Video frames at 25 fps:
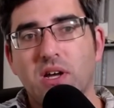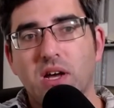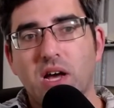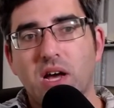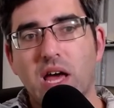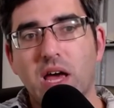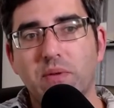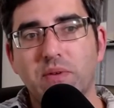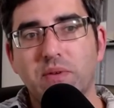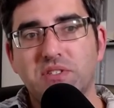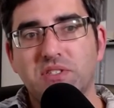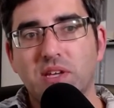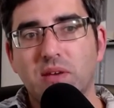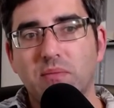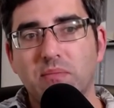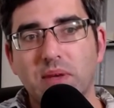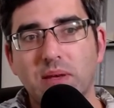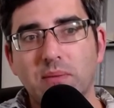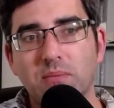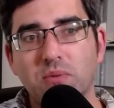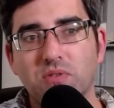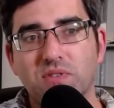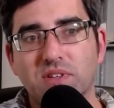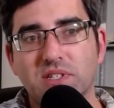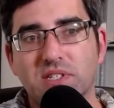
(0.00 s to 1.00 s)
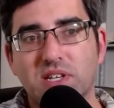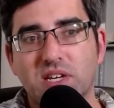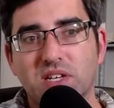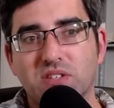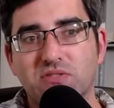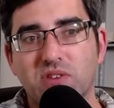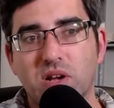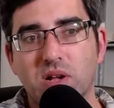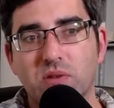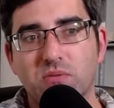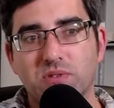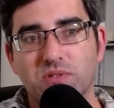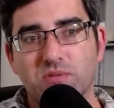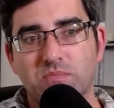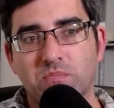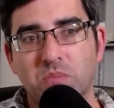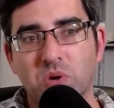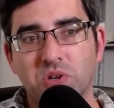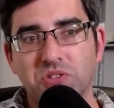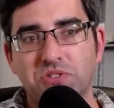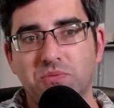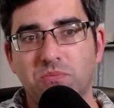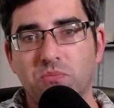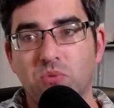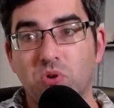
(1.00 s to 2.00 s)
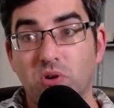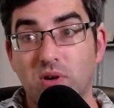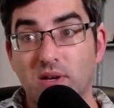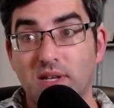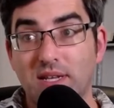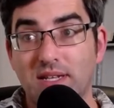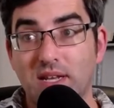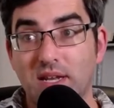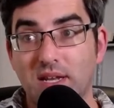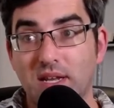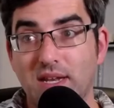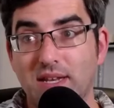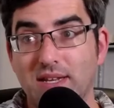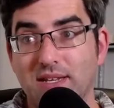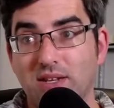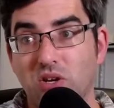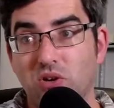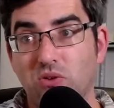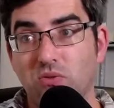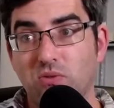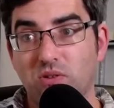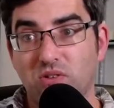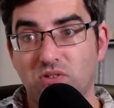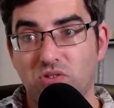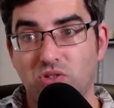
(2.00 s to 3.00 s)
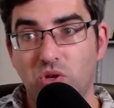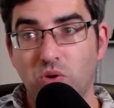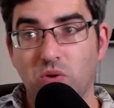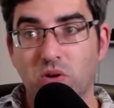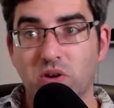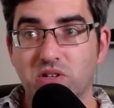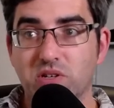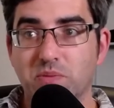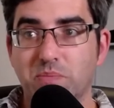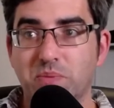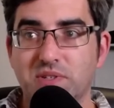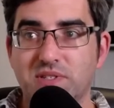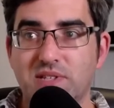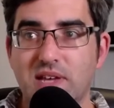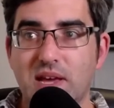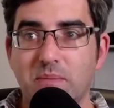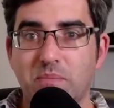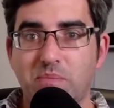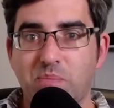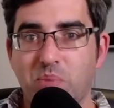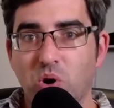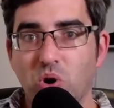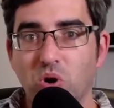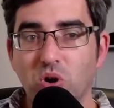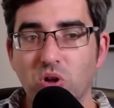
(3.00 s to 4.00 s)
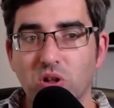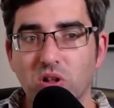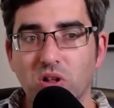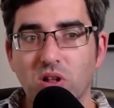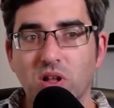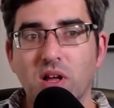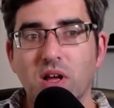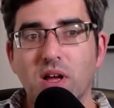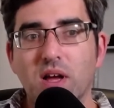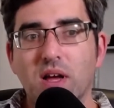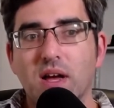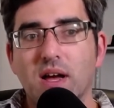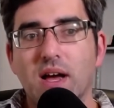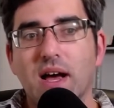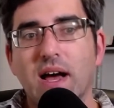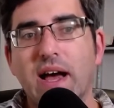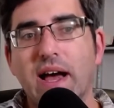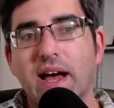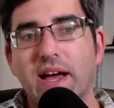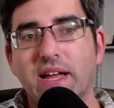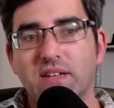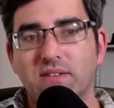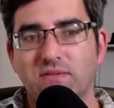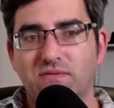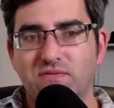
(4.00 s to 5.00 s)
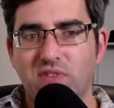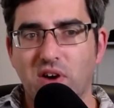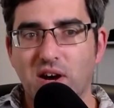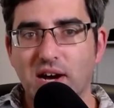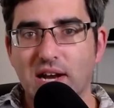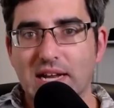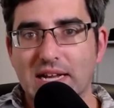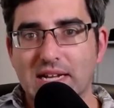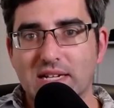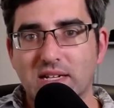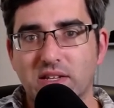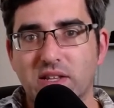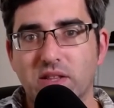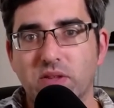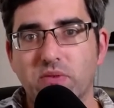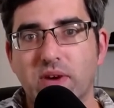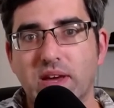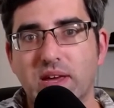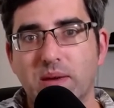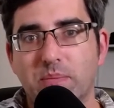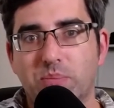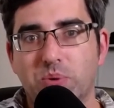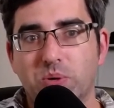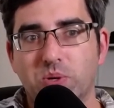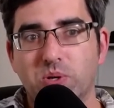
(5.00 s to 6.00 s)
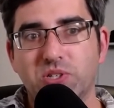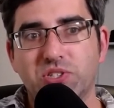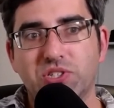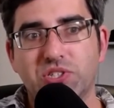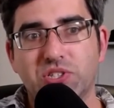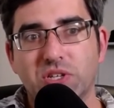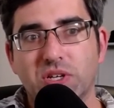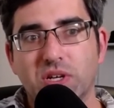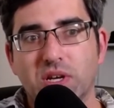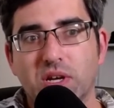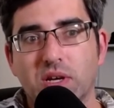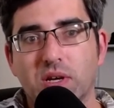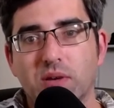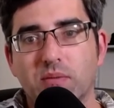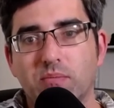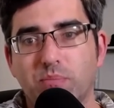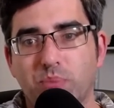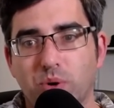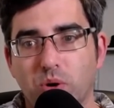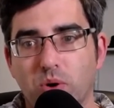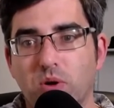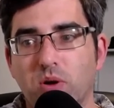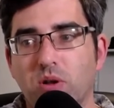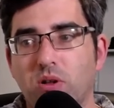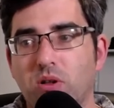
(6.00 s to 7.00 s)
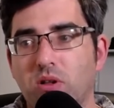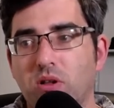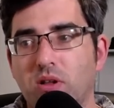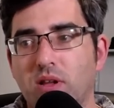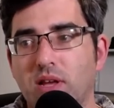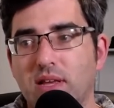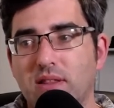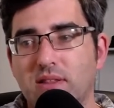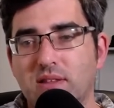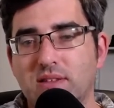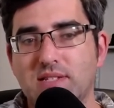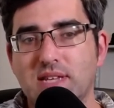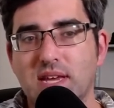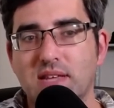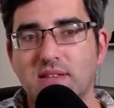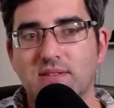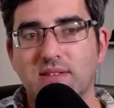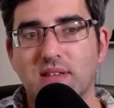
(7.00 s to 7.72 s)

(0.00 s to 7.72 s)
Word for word: I would say me moving to Israel was much more, you know, 200% pull and very little in the way of push. Pull in the sense that I